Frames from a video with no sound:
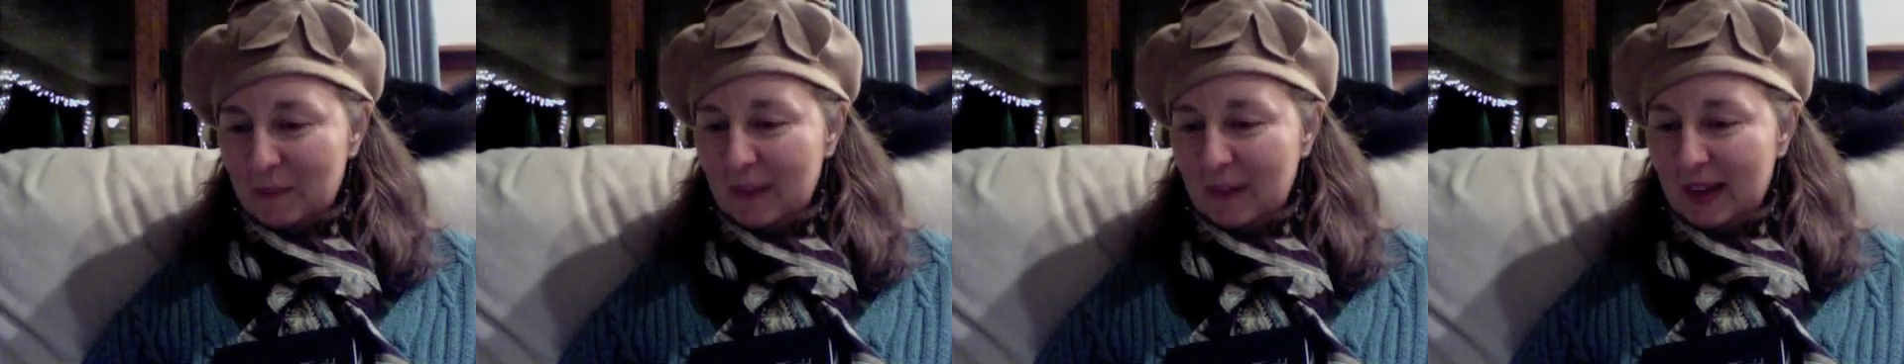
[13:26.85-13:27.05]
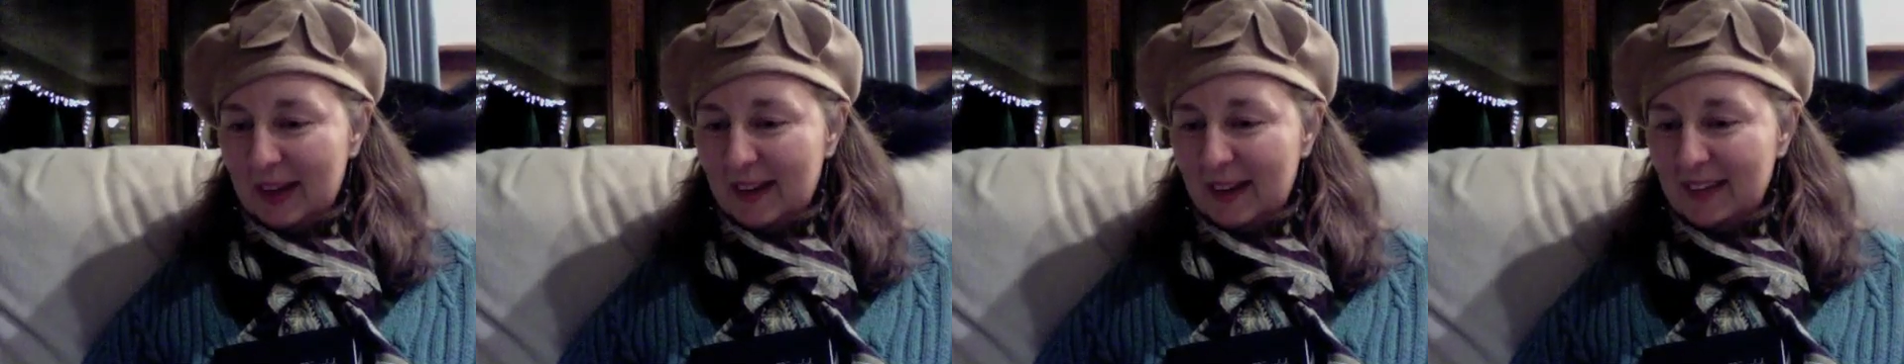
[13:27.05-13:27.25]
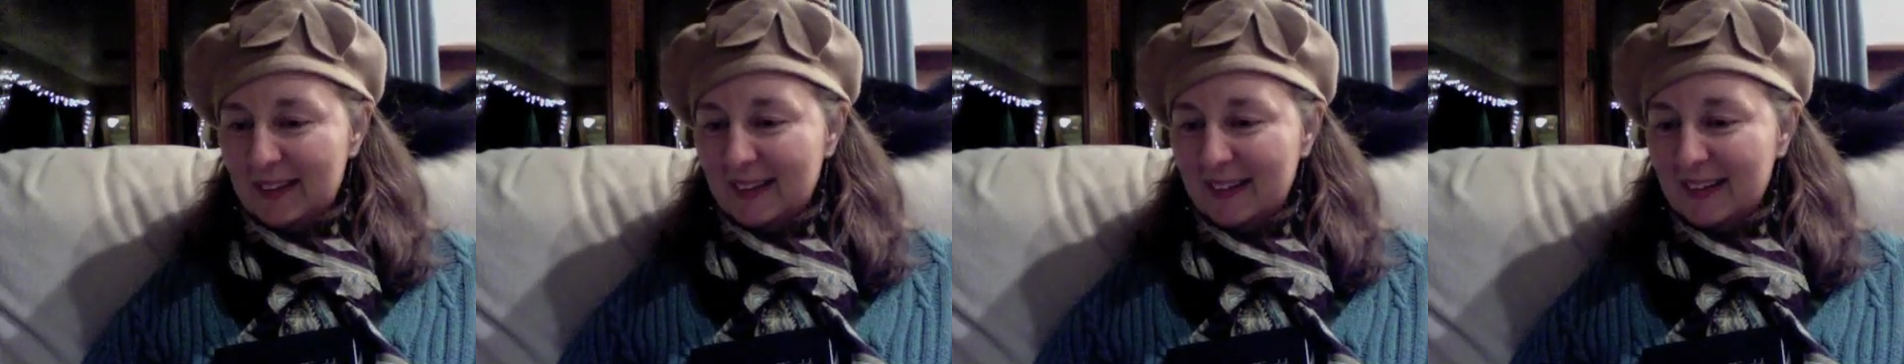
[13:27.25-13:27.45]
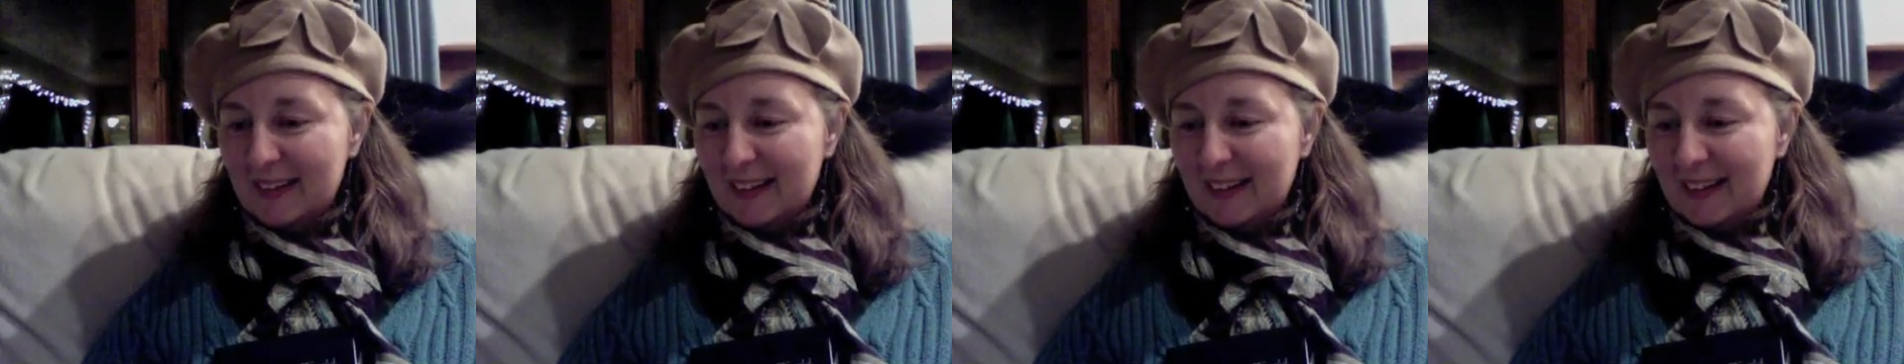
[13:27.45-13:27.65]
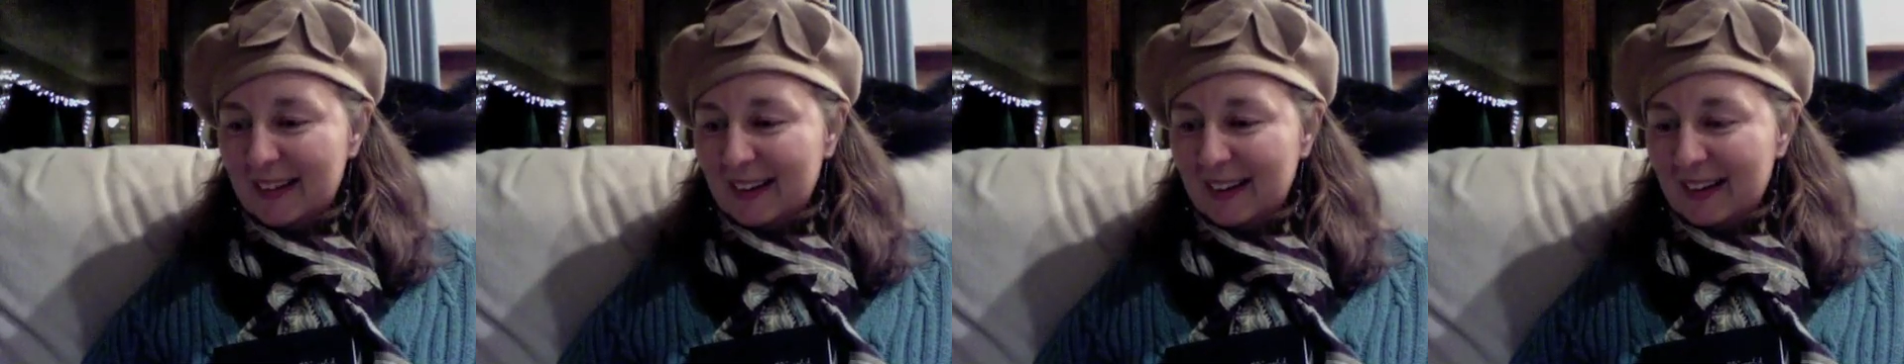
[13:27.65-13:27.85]
and
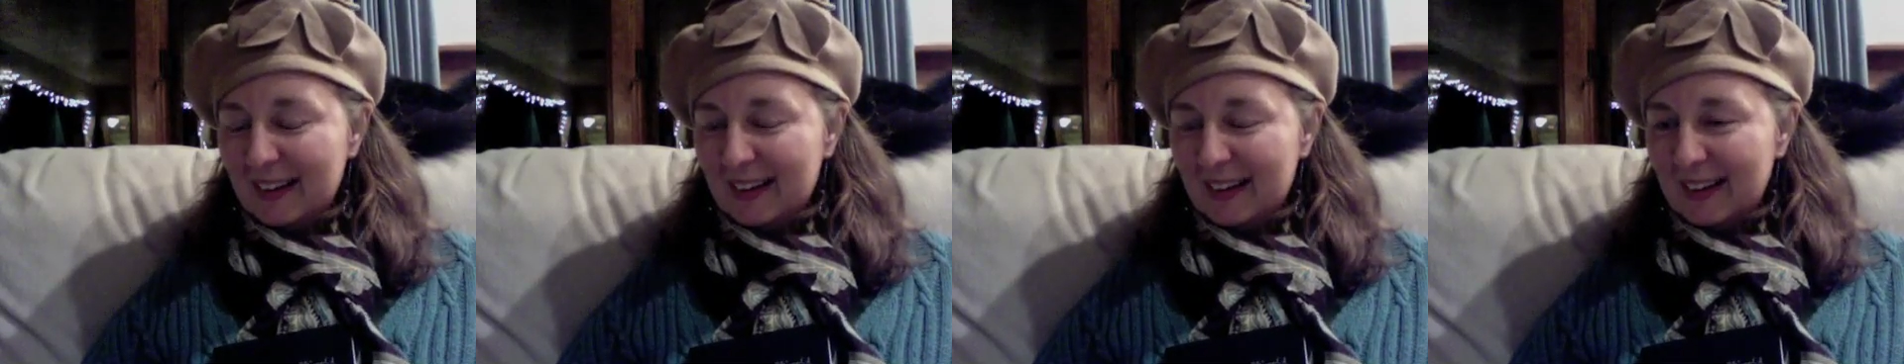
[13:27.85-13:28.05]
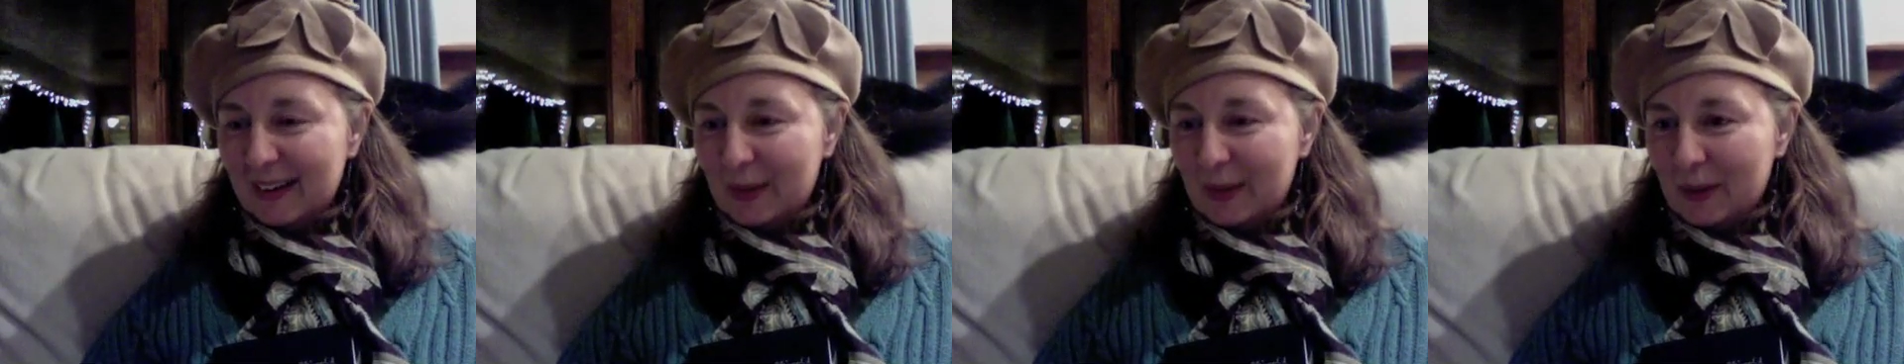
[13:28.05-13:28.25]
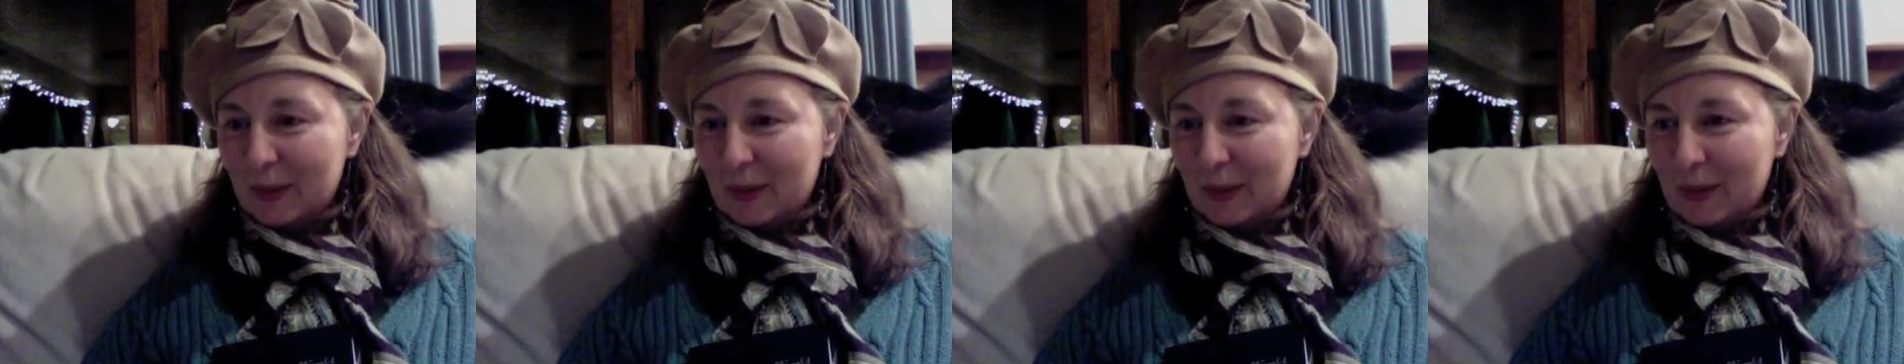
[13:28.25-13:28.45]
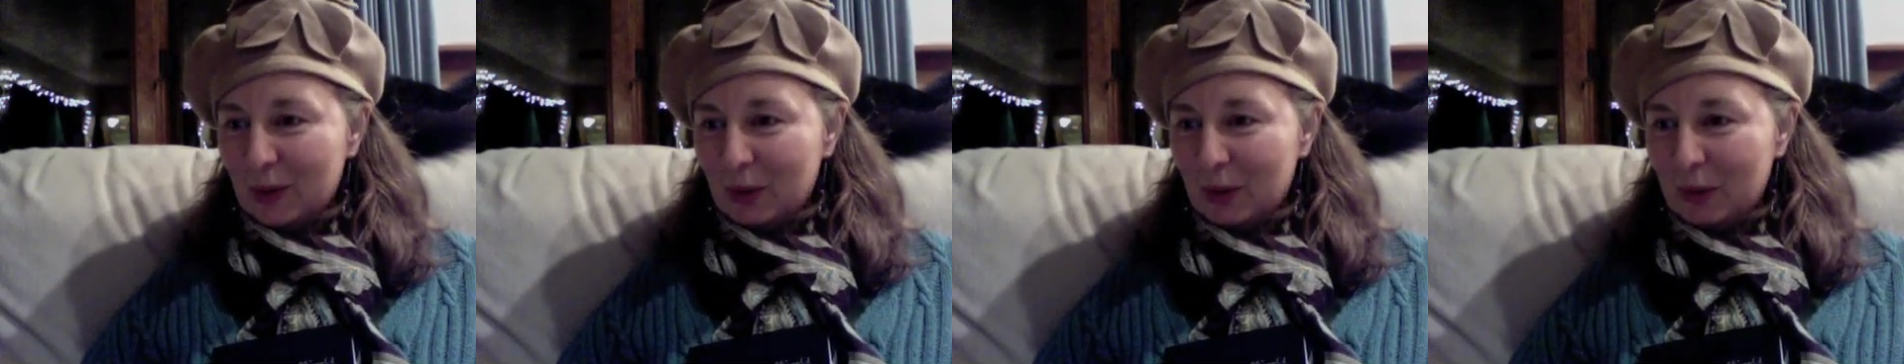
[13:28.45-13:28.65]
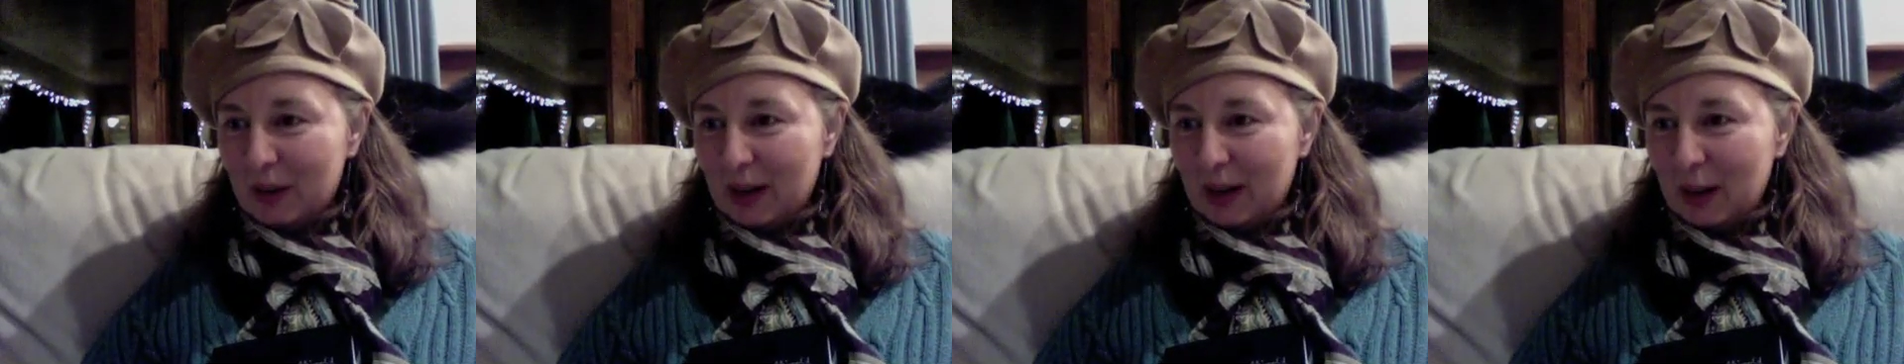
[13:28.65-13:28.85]

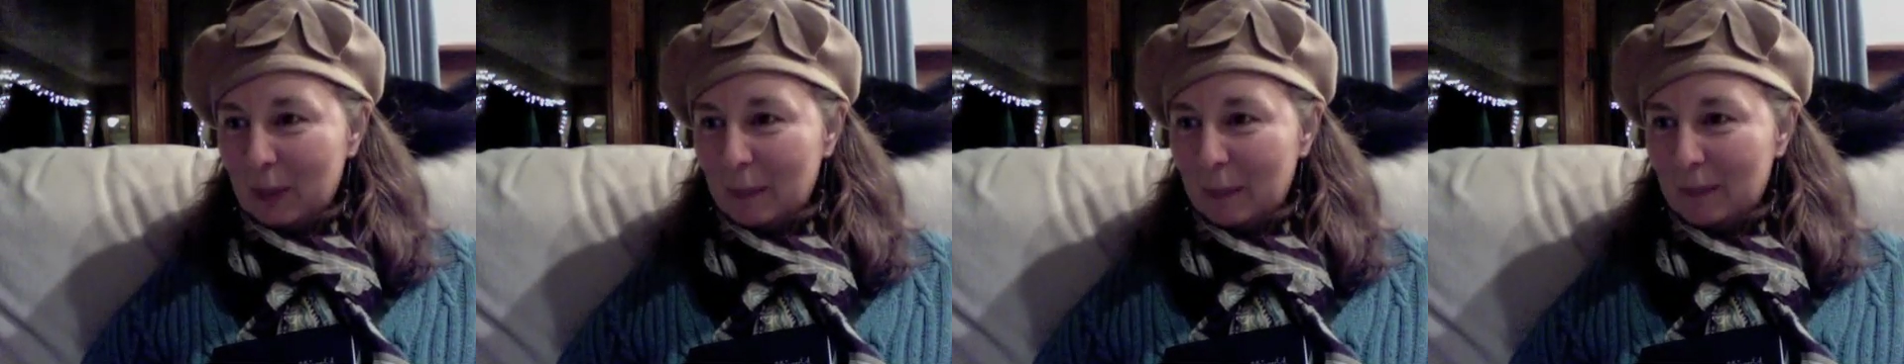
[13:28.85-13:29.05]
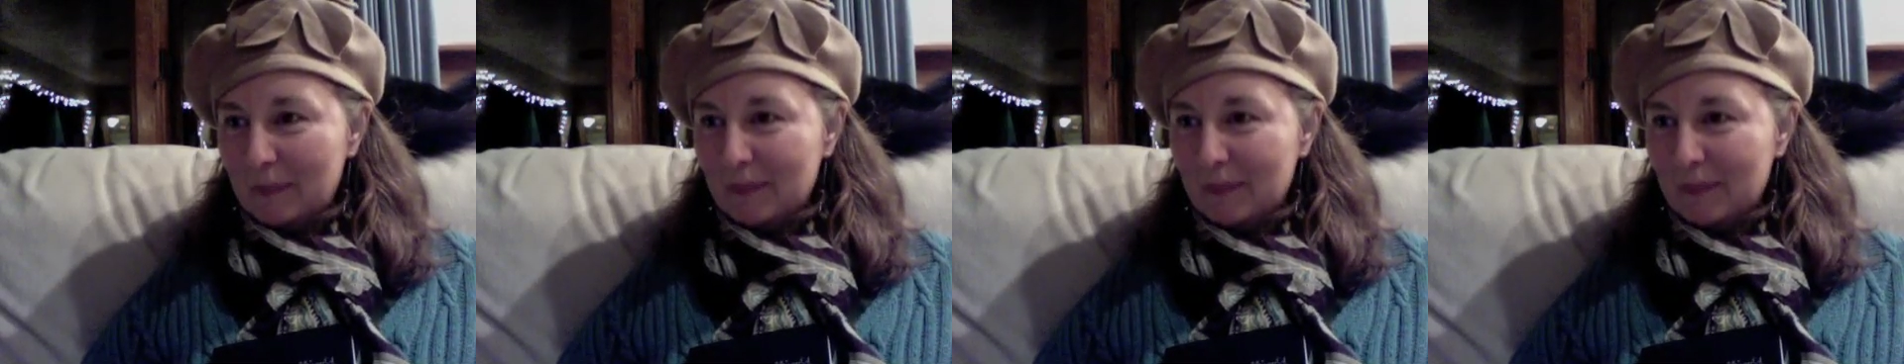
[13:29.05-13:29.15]
growing up,